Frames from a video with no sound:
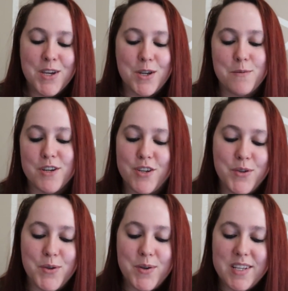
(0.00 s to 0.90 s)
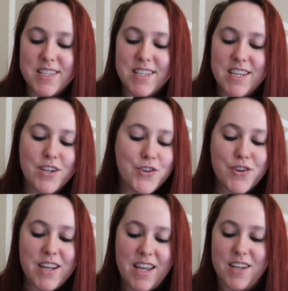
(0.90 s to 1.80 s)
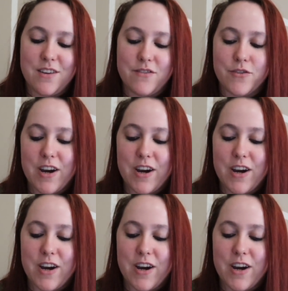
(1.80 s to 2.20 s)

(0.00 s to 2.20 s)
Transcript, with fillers: Number two is get creative.